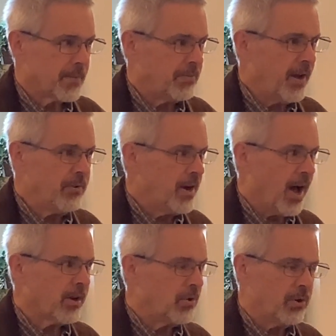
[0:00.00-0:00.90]
They're
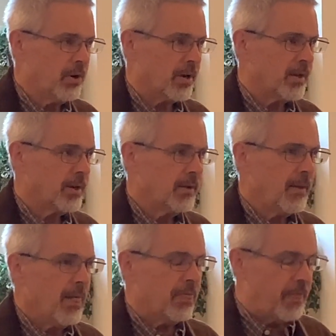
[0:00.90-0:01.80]
not good.
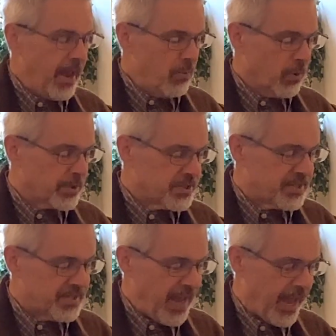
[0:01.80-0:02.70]
They were
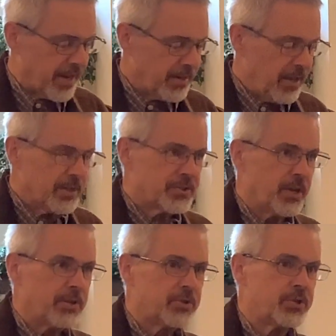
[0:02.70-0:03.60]
set
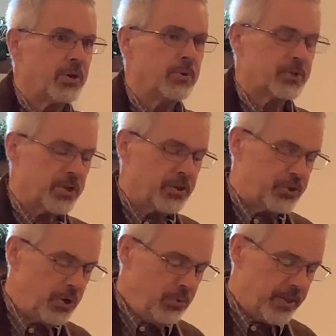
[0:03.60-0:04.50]
to, to, to
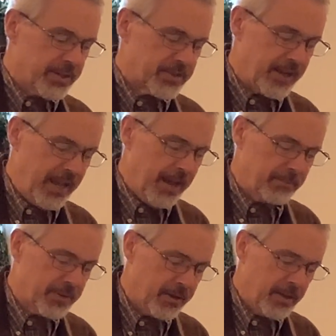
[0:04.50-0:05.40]
do this to
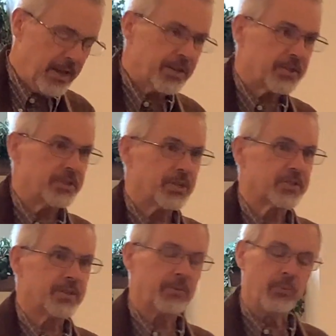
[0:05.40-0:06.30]
him, to, to
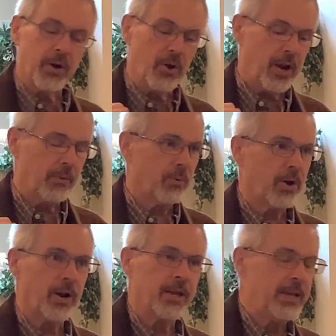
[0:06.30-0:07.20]
just, we're going to we're
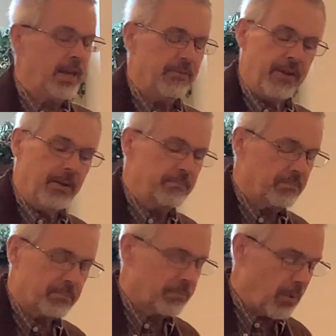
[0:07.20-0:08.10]
gonna give
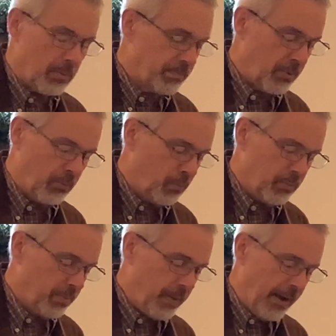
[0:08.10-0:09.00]
him the,
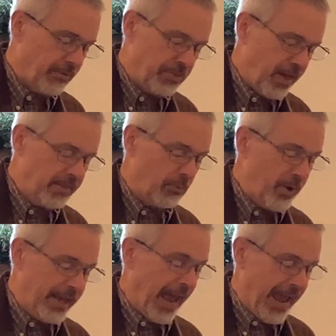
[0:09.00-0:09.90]
everything that
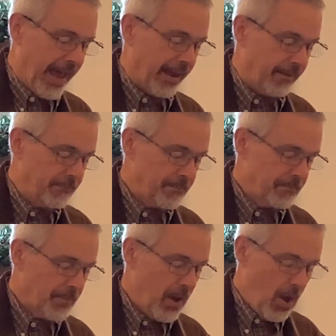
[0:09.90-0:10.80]
we can.
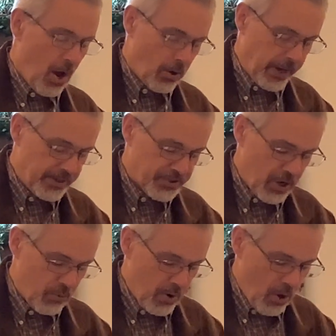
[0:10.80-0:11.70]
Okay,
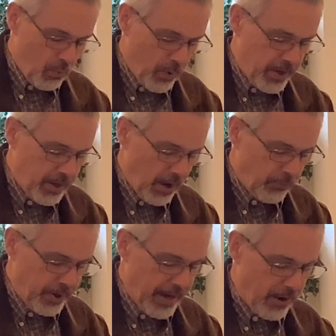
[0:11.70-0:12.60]
so we, go,
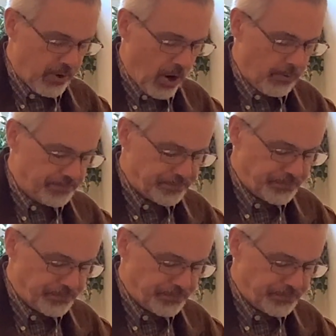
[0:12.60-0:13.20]
we now go